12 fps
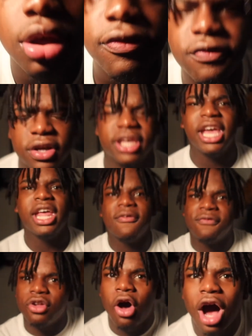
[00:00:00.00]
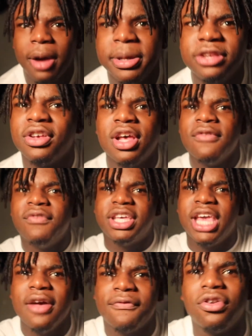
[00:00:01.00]
Forget
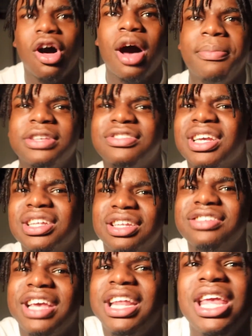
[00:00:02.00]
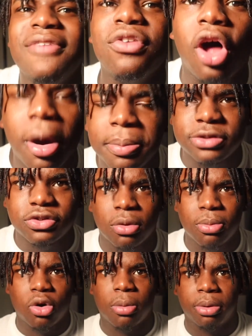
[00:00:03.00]
Vlogmas. This ain't even Vlogmas no
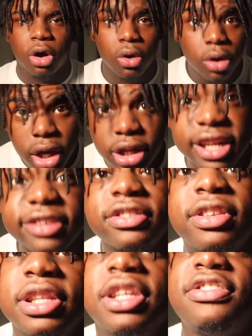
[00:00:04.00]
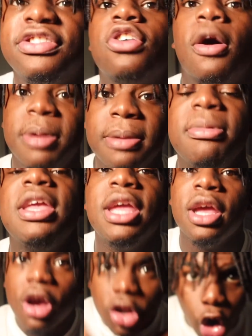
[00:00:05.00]
more, bro. This is gonna be me
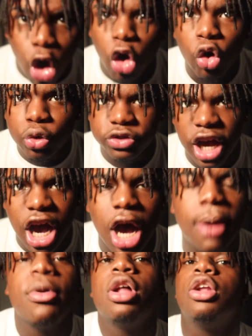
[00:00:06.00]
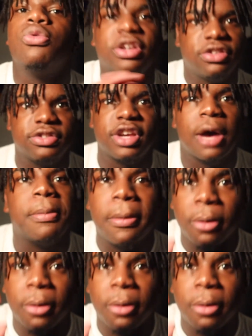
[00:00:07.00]
the whole time, the rest of the time I'm